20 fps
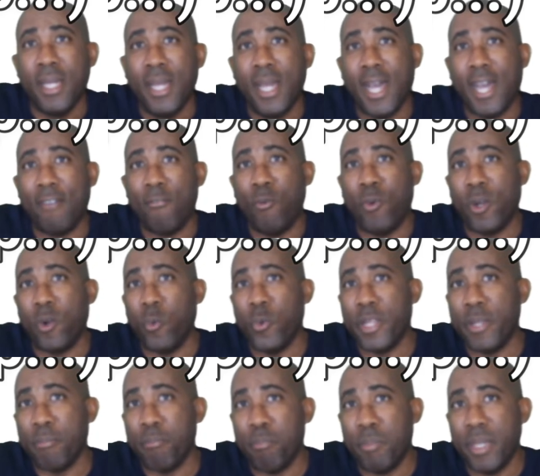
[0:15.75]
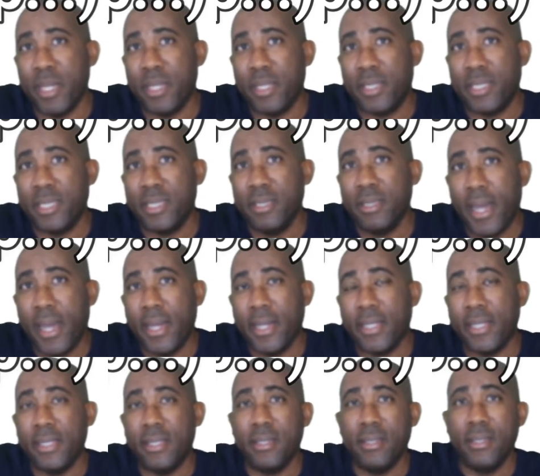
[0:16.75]
have one rebuilt
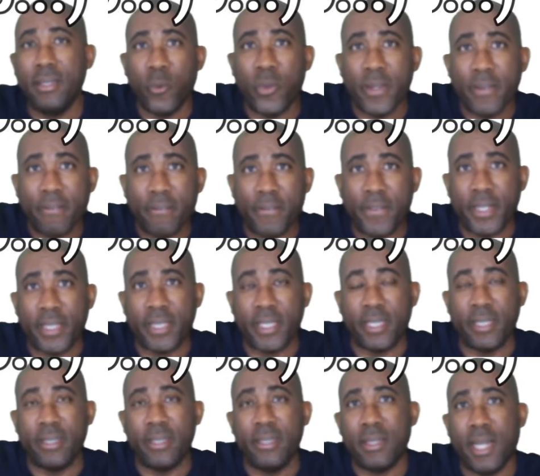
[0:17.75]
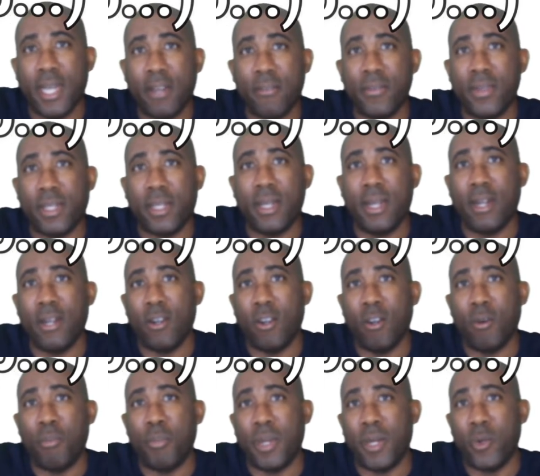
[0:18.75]
and refitted to have the car
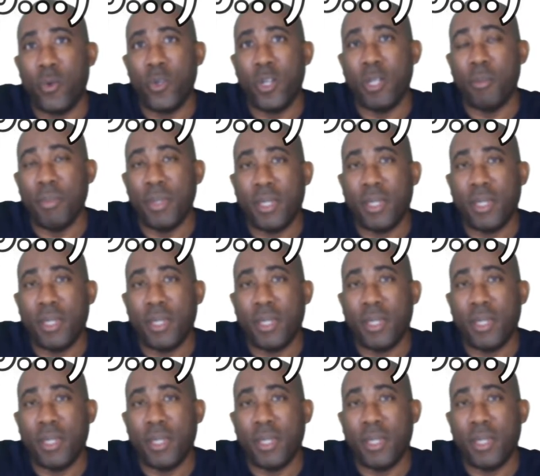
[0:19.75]
up and running,